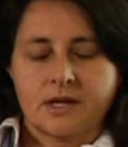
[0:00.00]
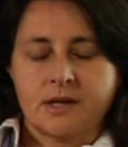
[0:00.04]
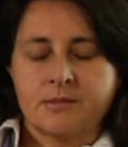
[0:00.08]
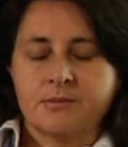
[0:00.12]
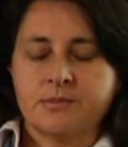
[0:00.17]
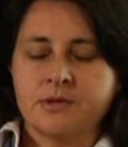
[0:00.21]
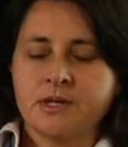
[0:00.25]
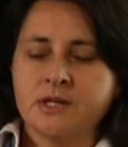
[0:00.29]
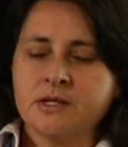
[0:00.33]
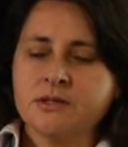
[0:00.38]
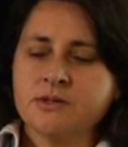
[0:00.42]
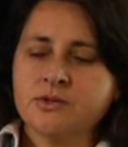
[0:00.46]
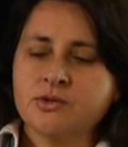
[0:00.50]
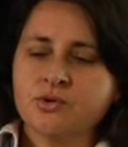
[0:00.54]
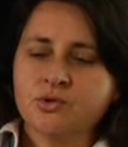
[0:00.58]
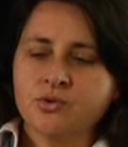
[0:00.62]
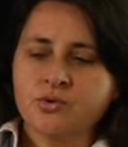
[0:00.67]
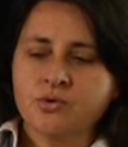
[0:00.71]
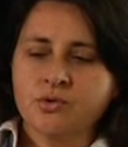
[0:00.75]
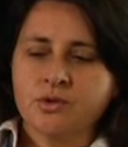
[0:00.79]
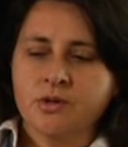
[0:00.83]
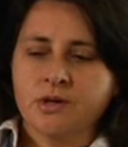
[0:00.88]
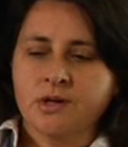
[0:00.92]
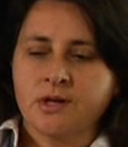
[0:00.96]
I'm not
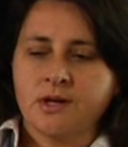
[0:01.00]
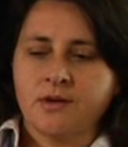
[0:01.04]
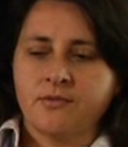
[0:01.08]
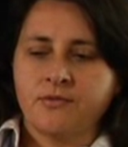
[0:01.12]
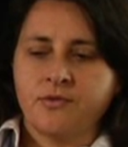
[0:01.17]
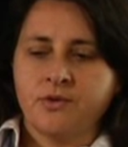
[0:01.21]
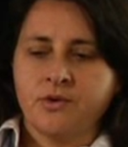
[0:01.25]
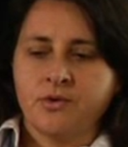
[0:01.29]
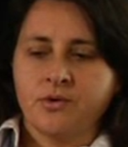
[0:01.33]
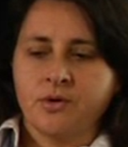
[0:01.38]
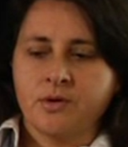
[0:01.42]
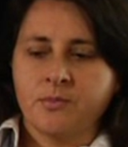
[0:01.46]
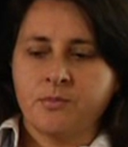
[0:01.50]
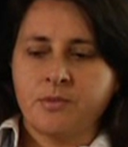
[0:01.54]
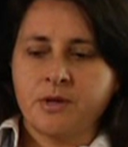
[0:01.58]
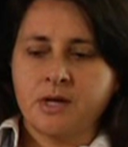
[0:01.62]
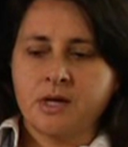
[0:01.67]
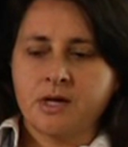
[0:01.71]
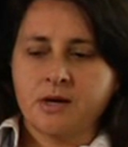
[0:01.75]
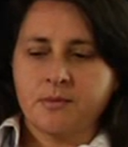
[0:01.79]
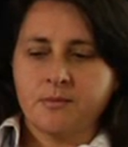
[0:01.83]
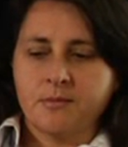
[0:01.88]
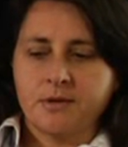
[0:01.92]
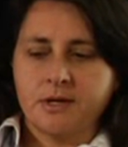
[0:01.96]
sure if you're a
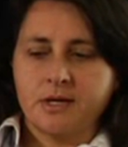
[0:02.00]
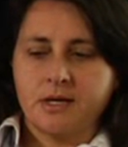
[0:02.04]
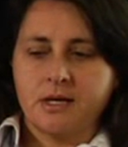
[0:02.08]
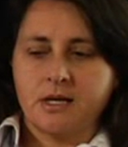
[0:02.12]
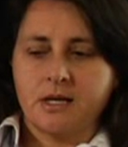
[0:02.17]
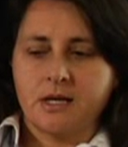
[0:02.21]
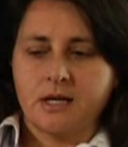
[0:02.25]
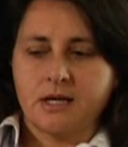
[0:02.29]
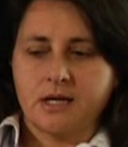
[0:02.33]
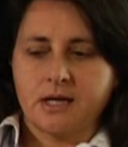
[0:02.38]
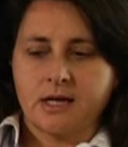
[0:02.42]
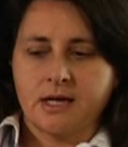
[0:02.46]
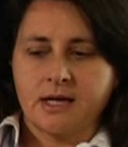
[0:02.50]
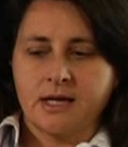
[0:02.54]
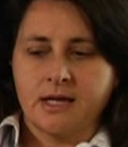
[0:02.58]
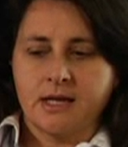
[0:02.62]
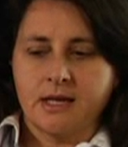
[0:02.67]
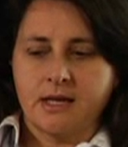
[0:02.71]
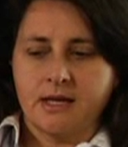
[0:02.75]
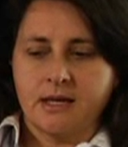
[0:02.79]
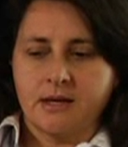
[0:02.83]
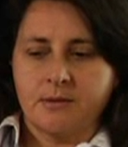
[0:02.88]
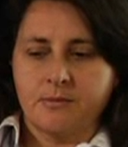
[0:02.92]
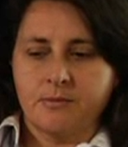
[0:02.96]
big company like
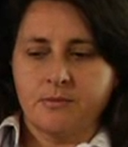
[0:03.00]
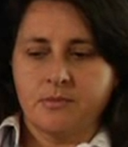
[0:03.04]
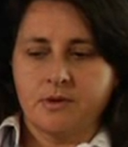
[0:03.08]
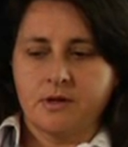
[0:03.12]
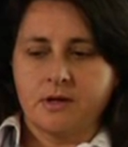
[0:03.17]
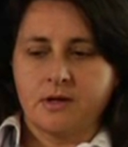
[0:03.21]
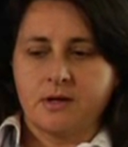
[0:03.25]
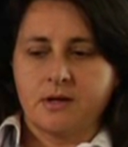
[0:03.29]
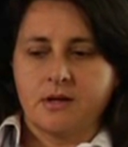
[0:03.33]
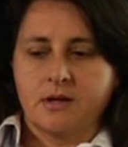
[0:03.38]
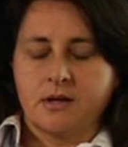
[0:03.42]
ILM